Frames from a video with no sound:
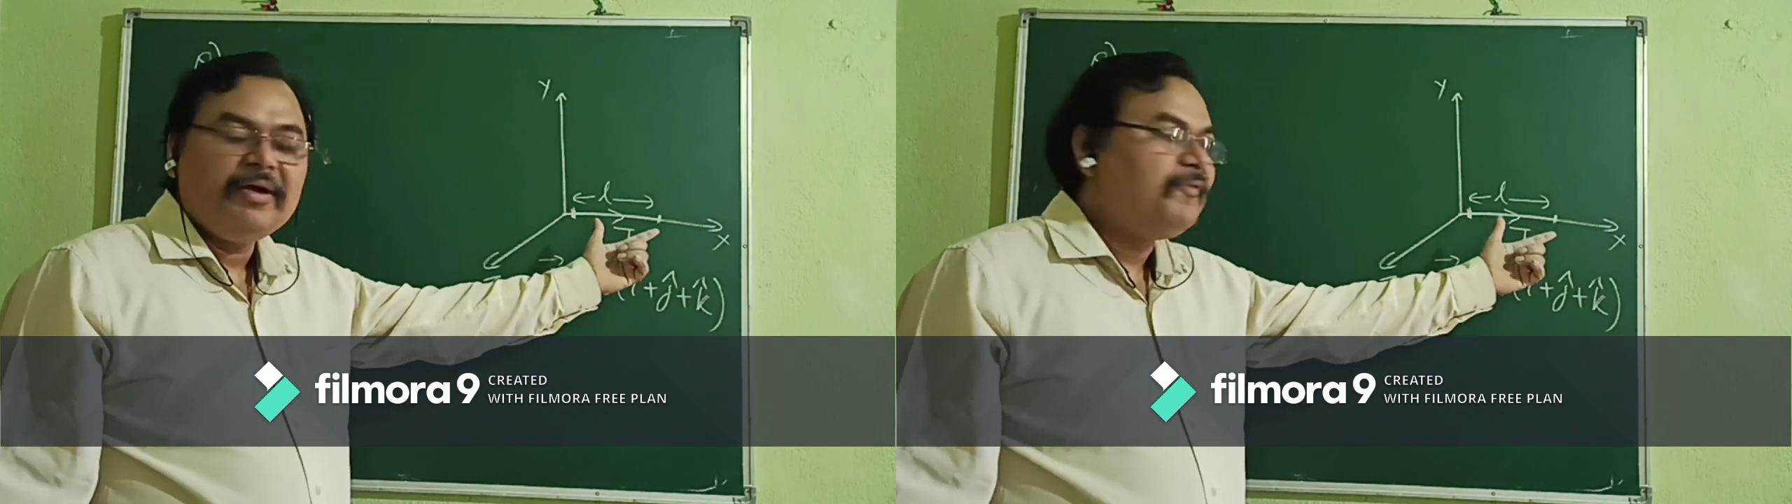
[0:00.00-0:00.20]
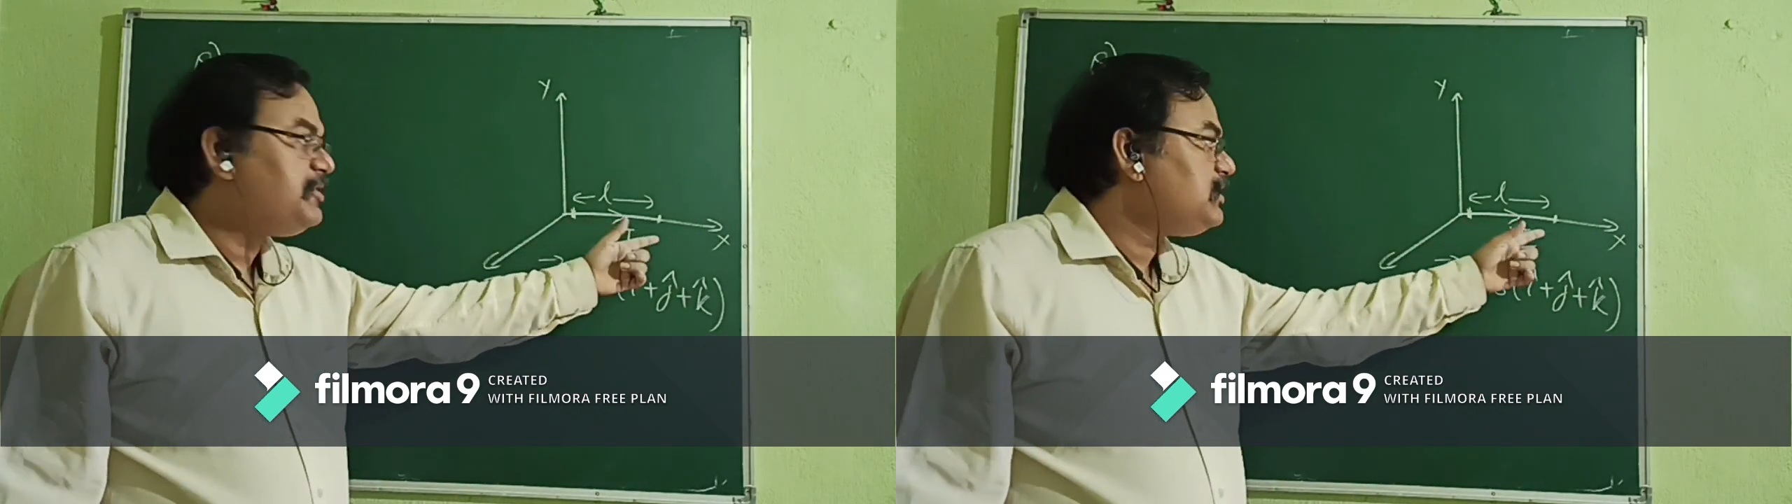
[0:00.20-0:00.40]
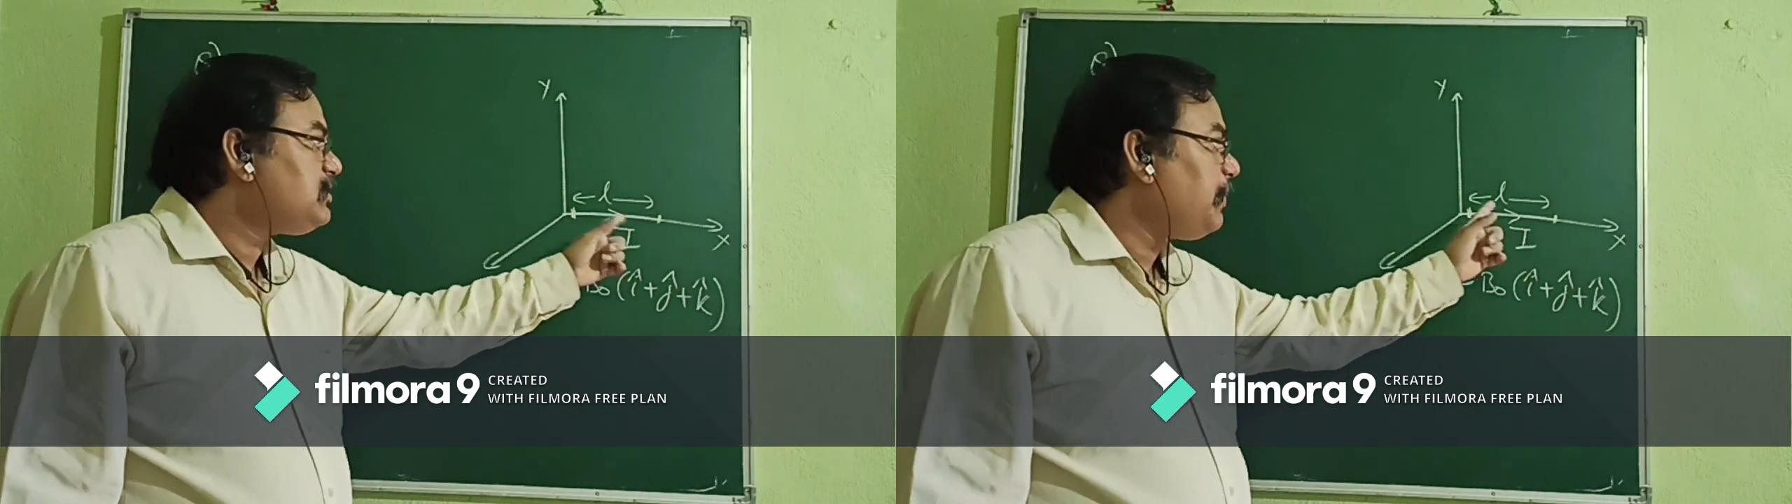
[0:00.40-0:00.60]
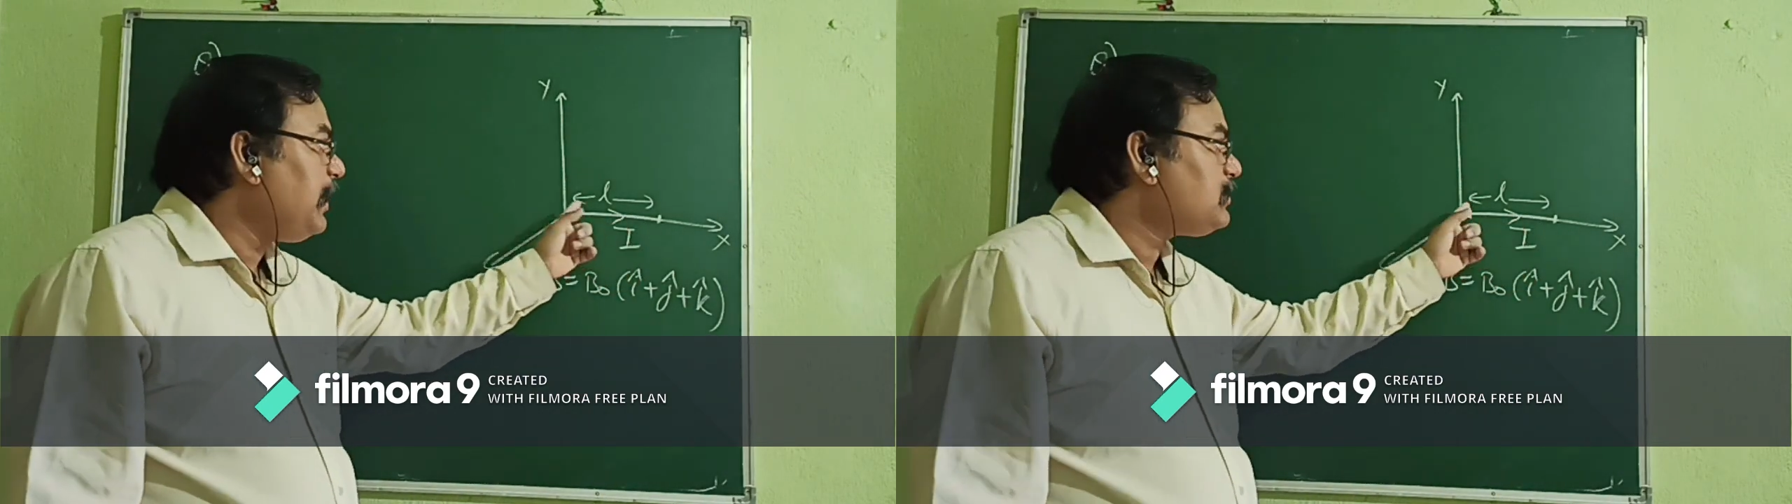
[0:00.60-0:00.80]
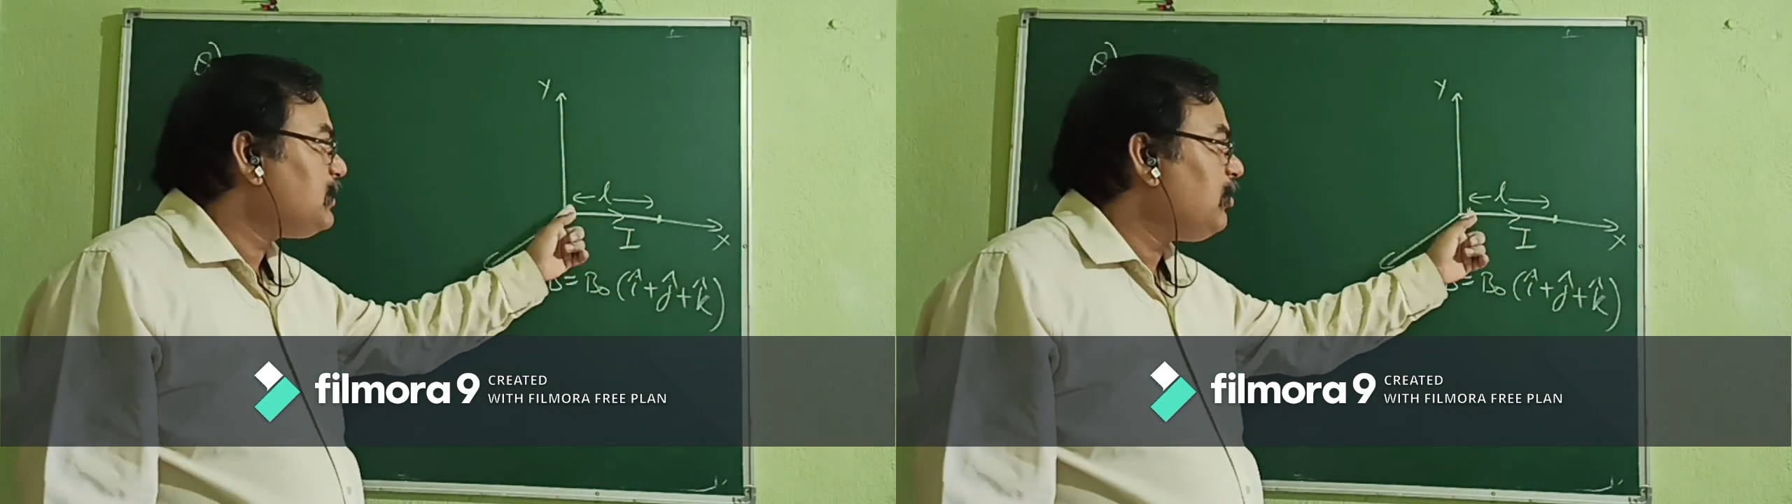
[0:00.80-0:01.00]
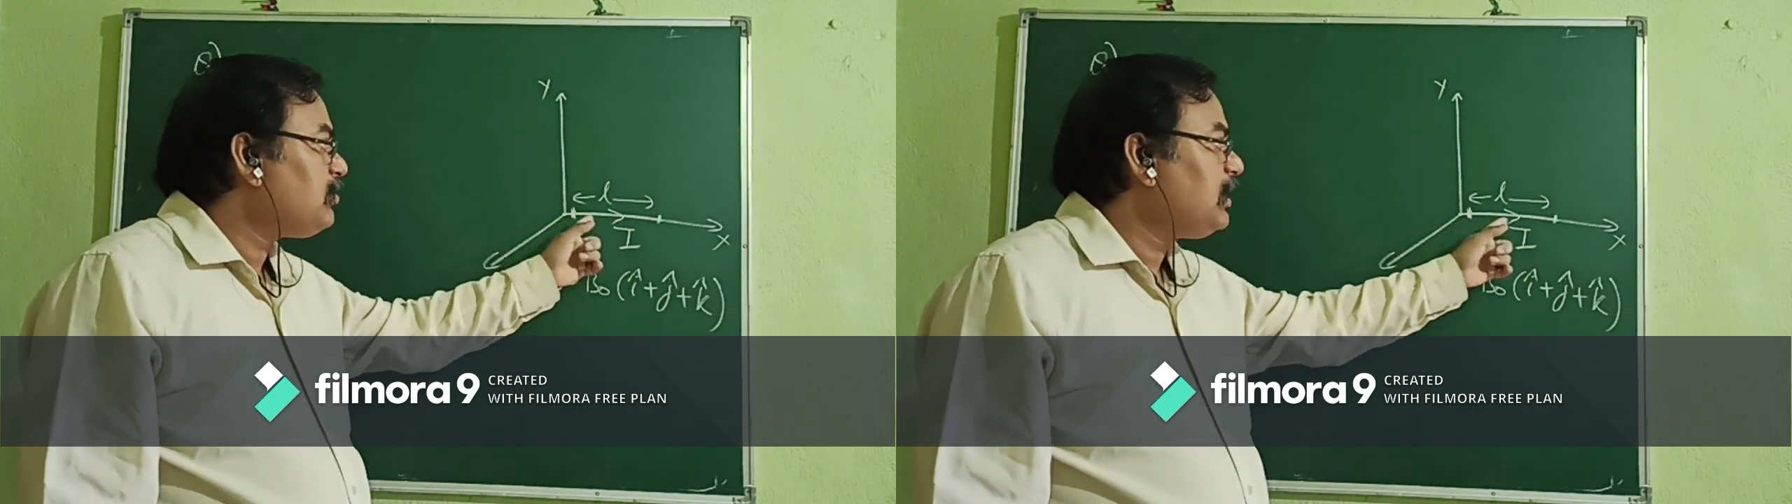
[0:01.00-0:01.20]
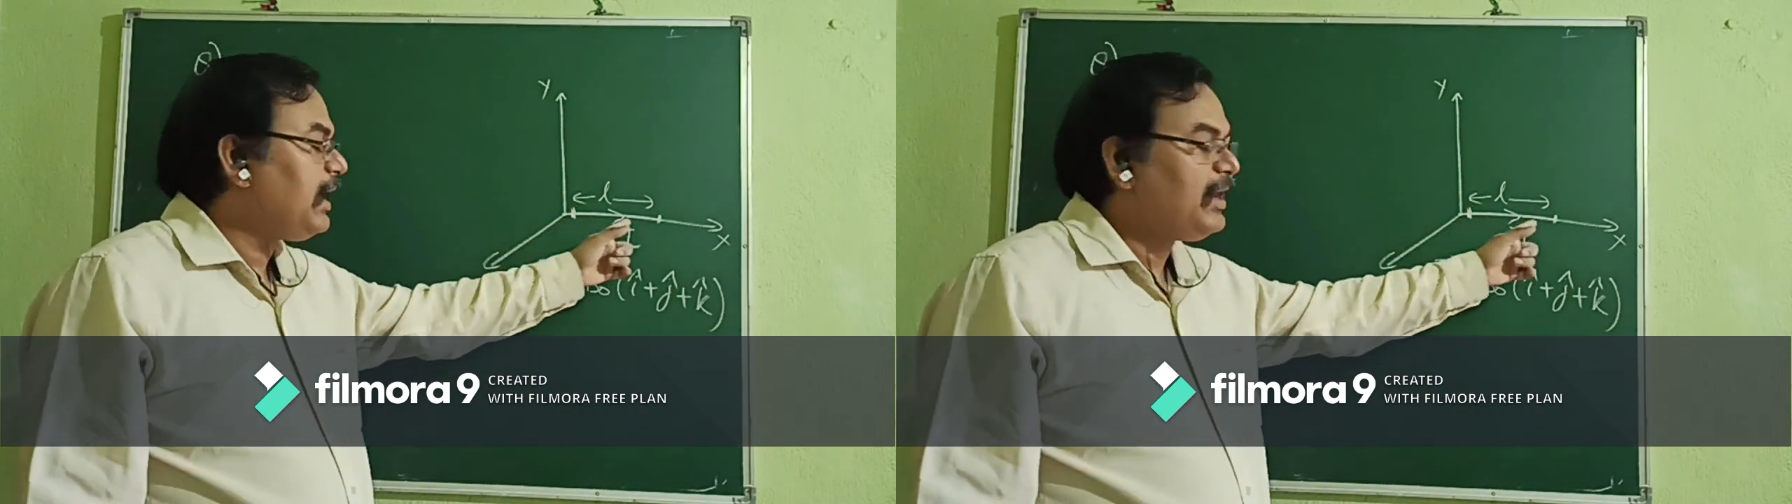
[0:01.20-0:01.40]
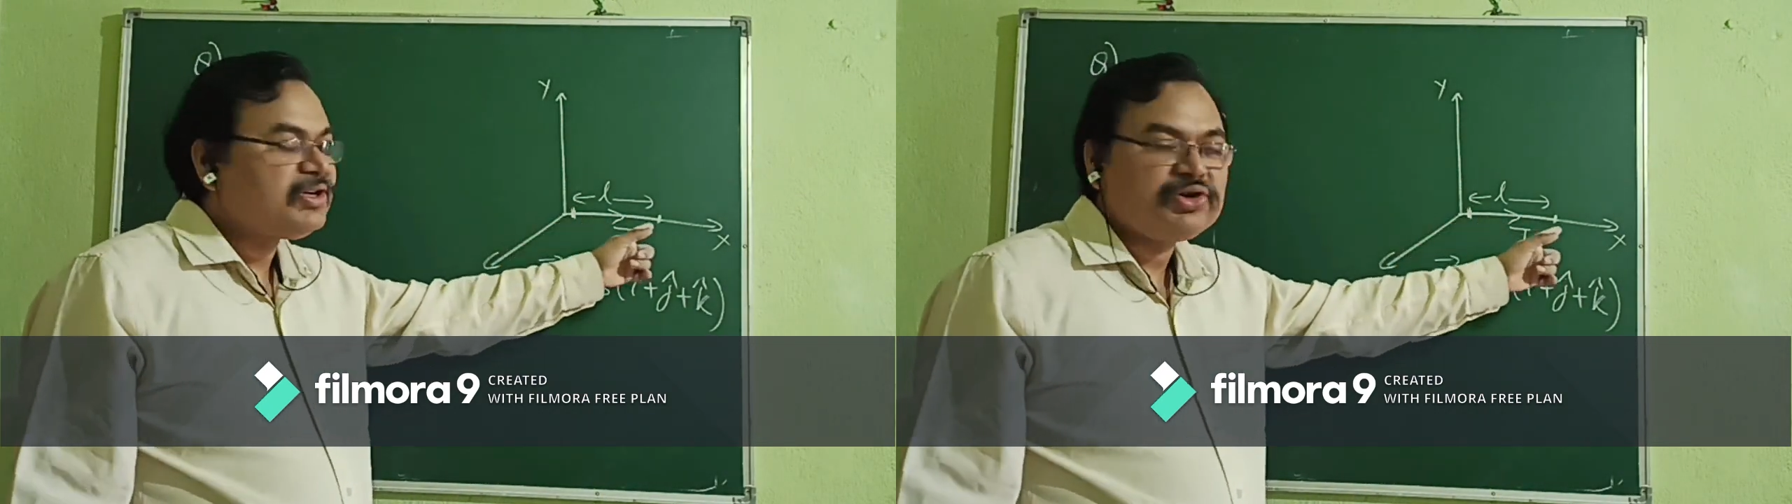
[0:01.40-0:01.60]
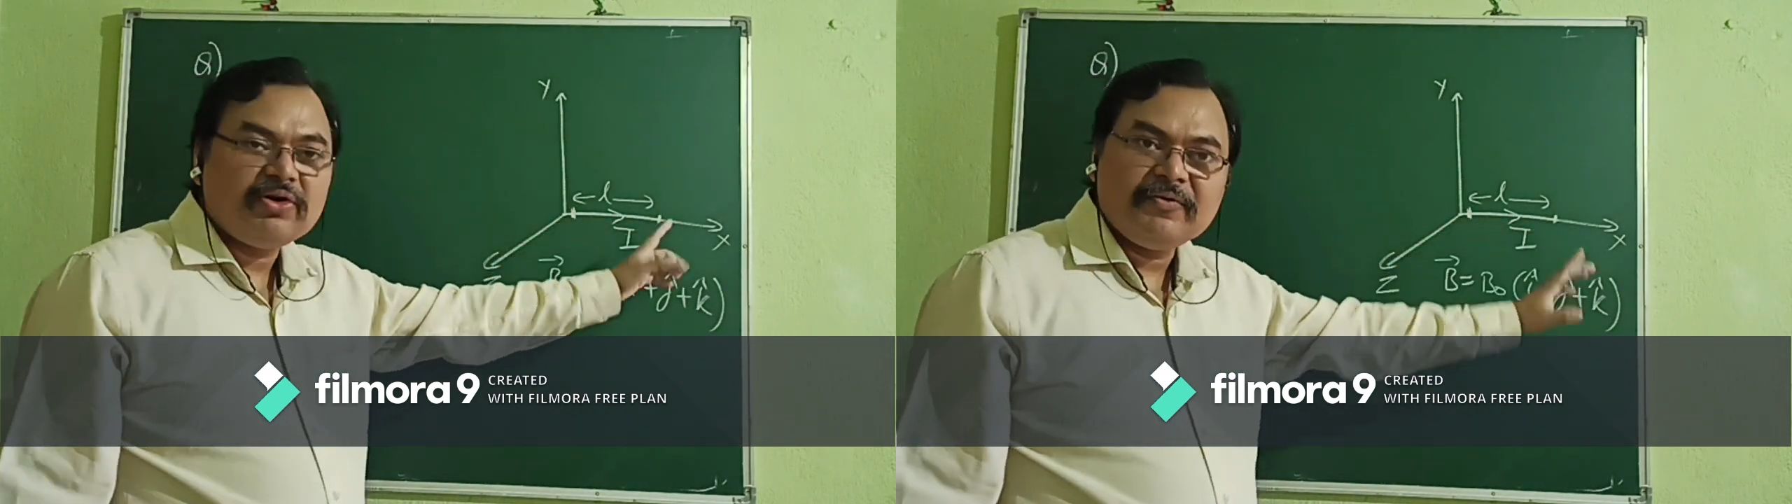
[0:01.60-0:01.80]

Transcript: which is placed along the direction